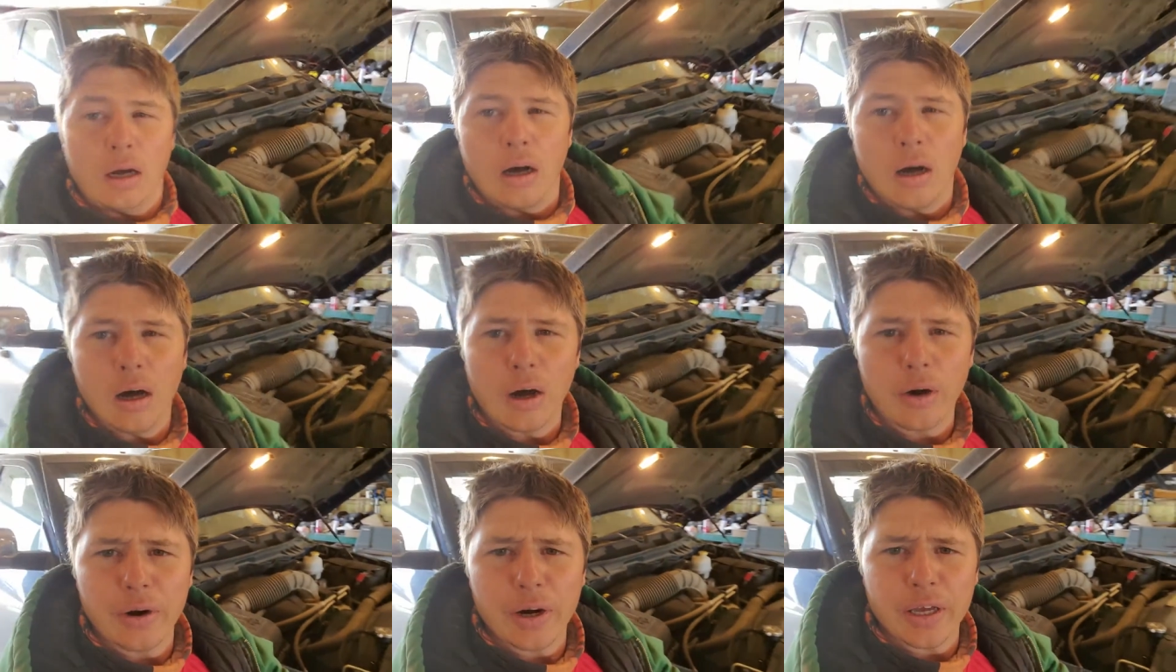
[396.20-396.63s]

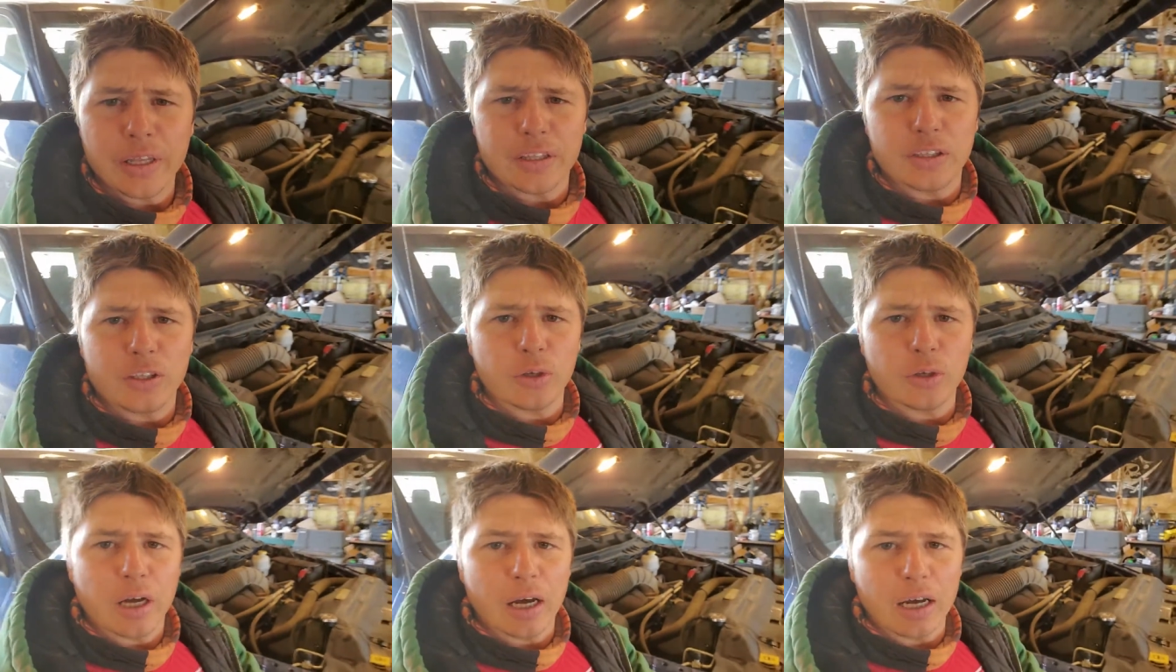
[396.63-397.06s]
All right,
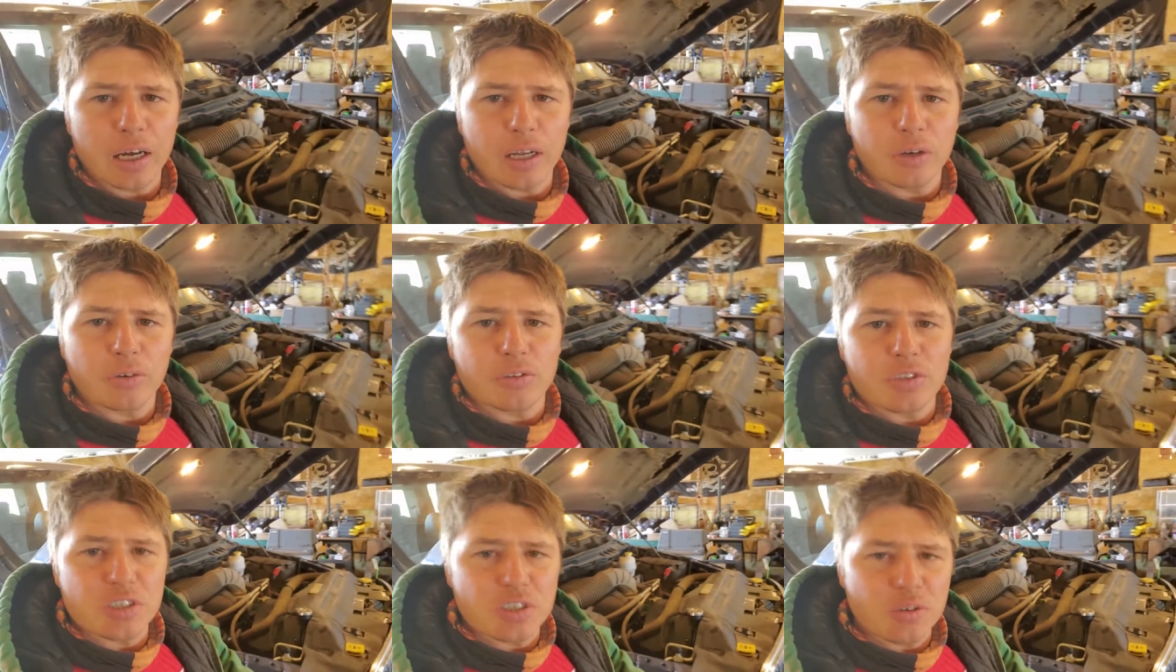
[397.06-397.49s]
due to
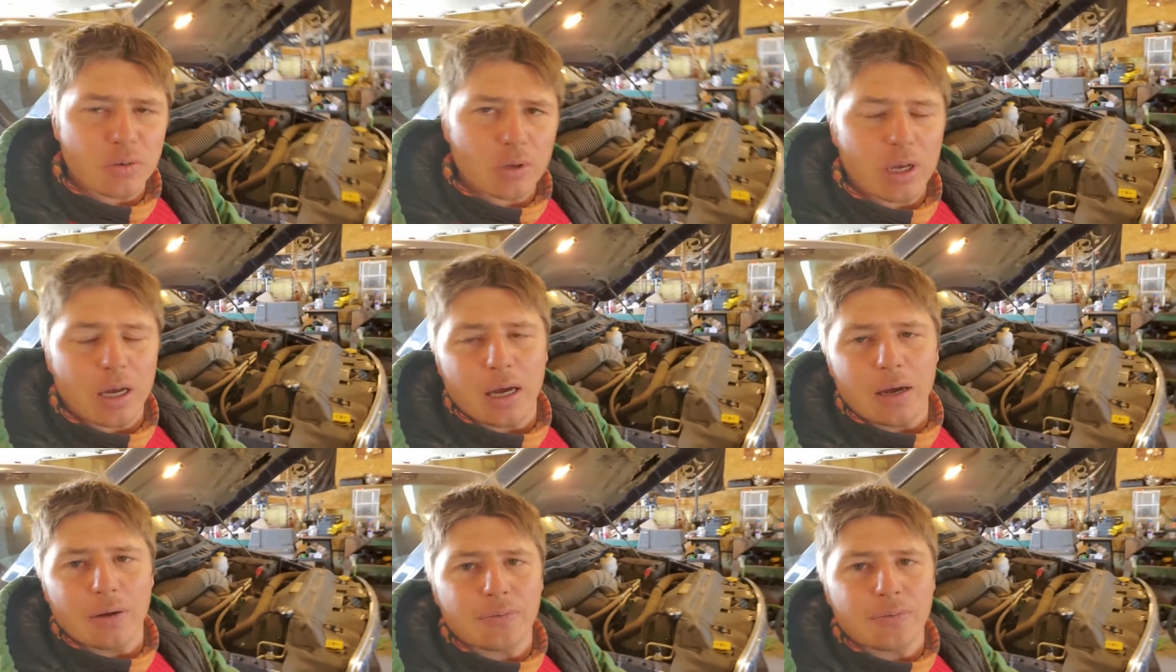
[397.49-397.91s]

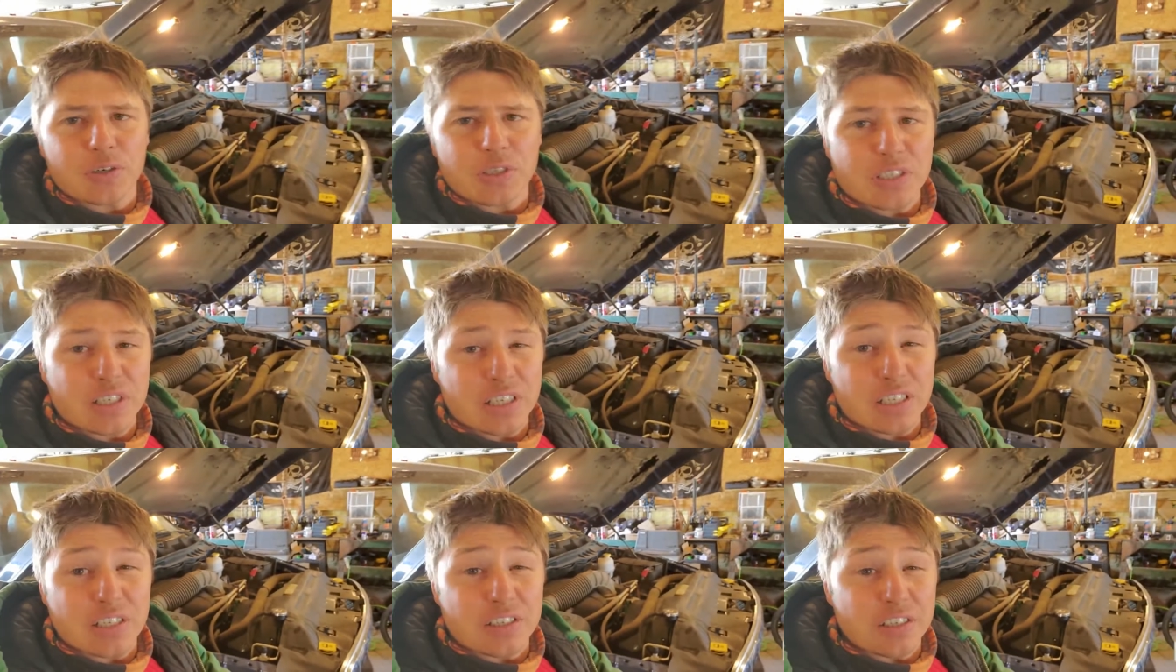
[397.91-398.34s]

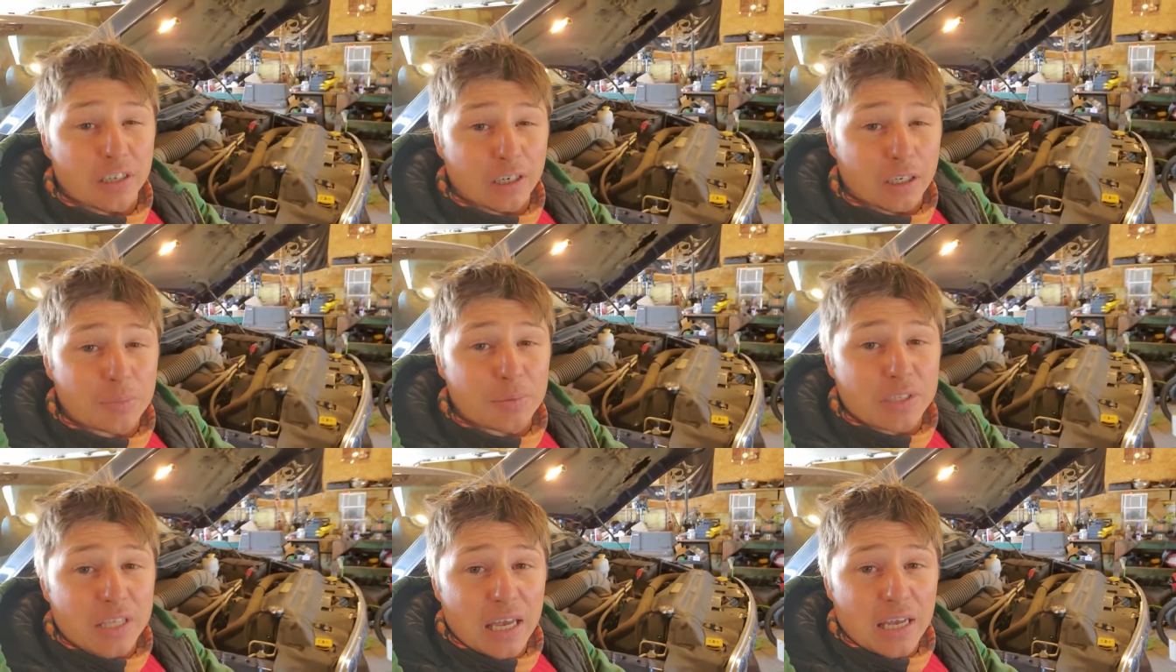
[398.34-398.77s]
unforeseen
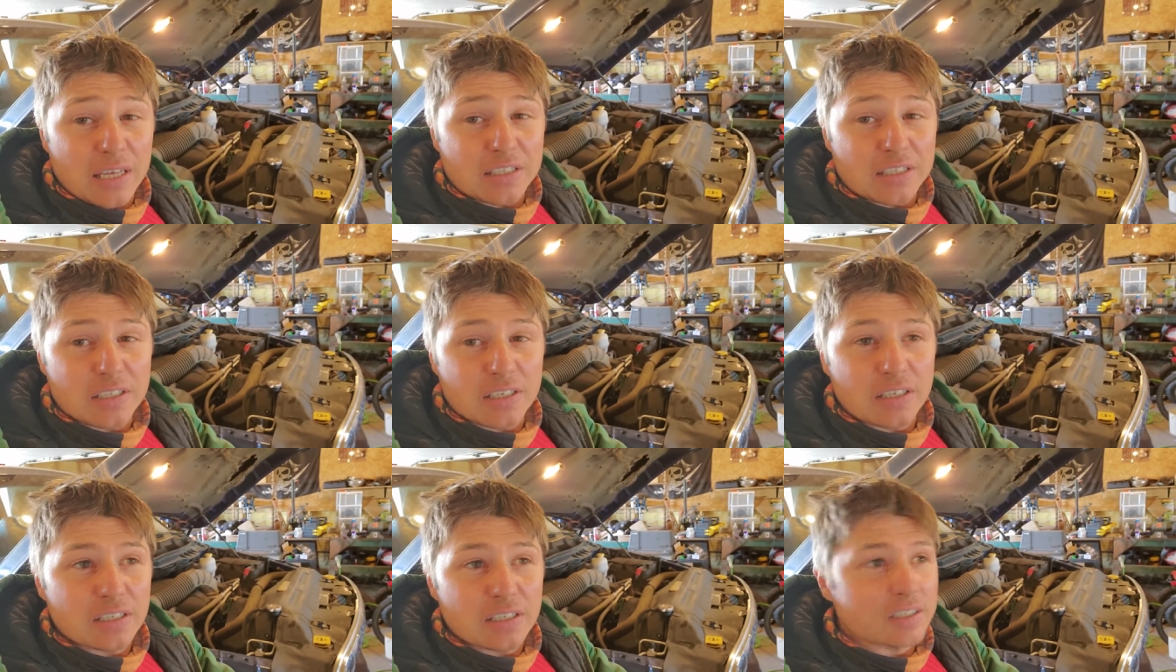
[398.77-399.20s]

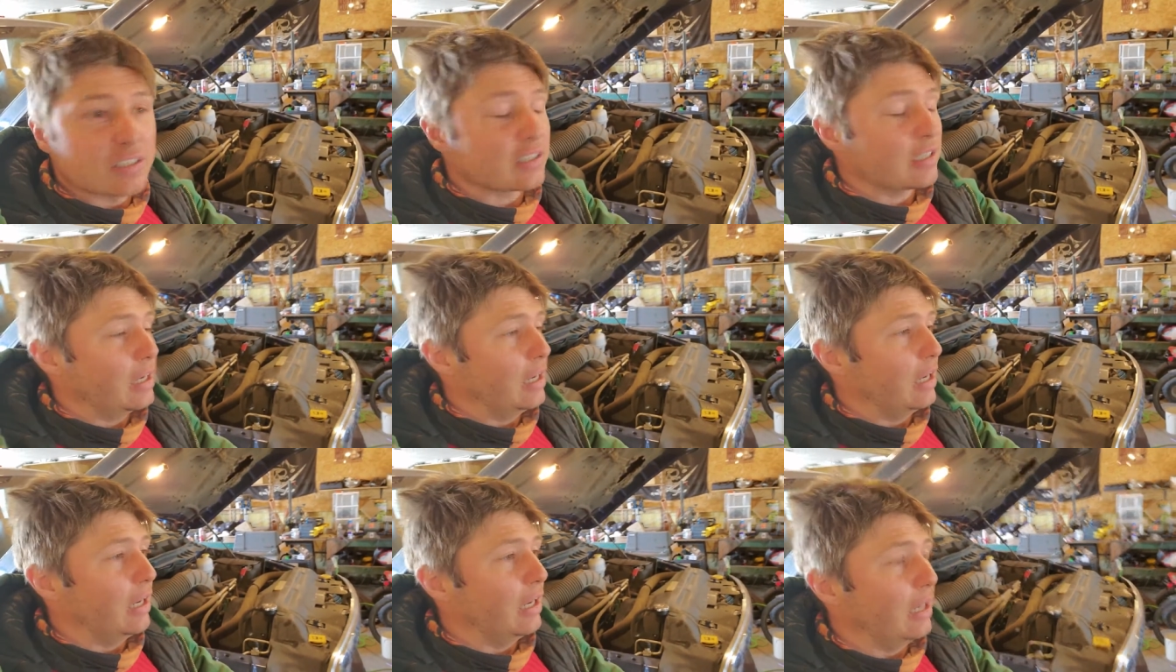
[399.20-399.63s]
circumstances,
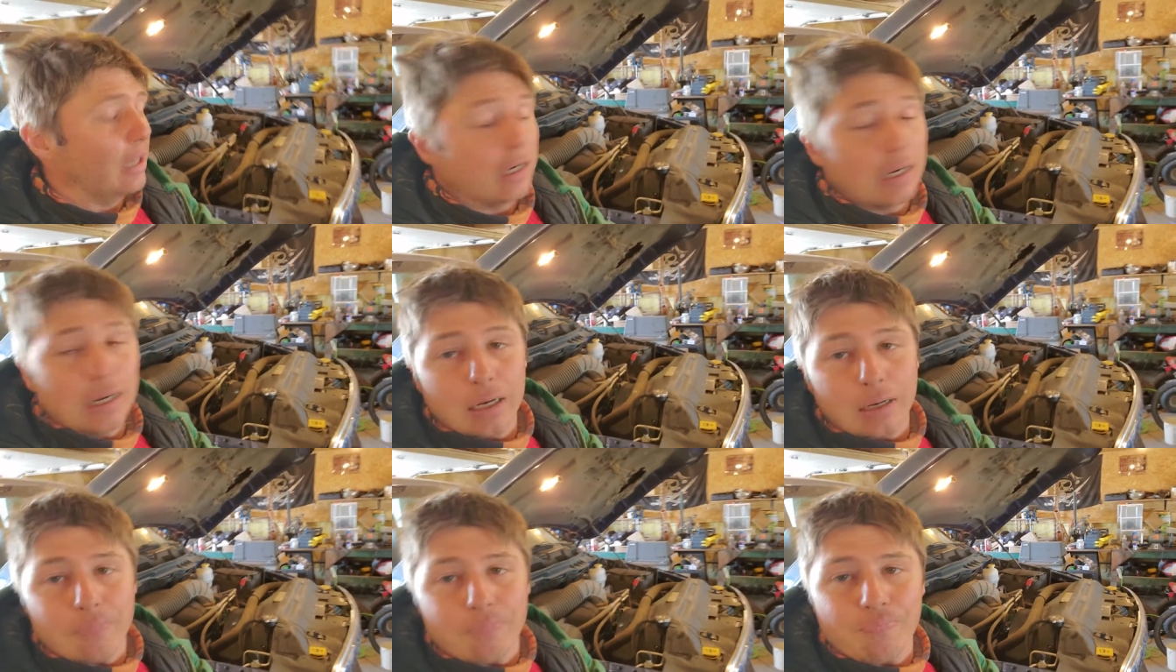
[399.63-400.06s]

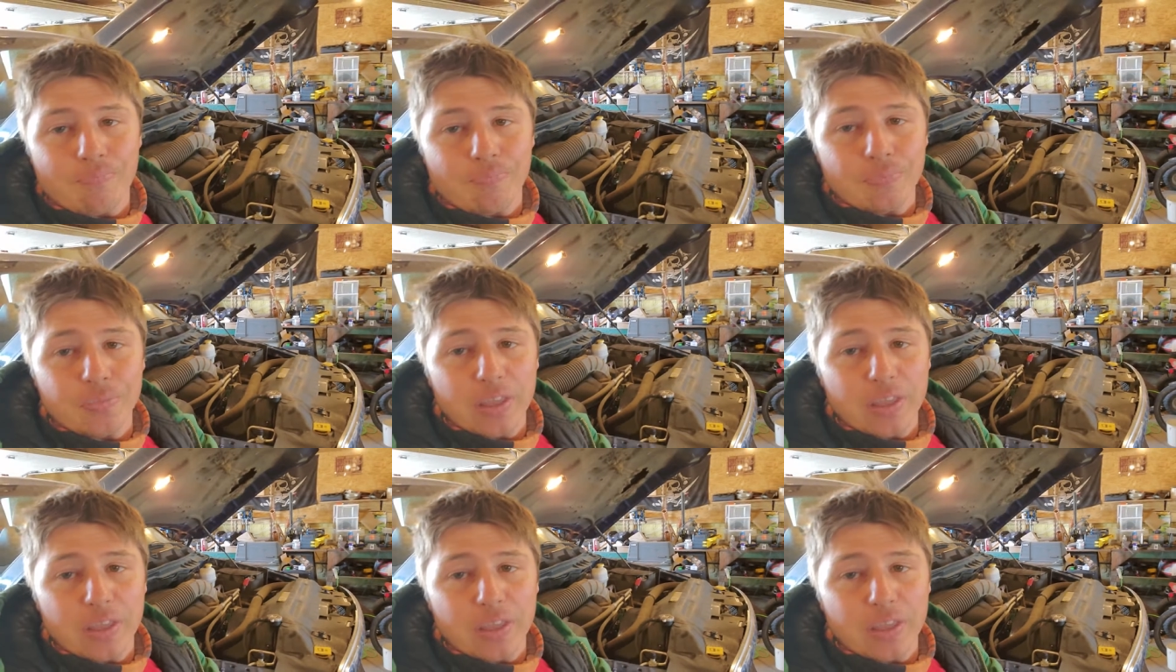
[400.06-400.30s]
um,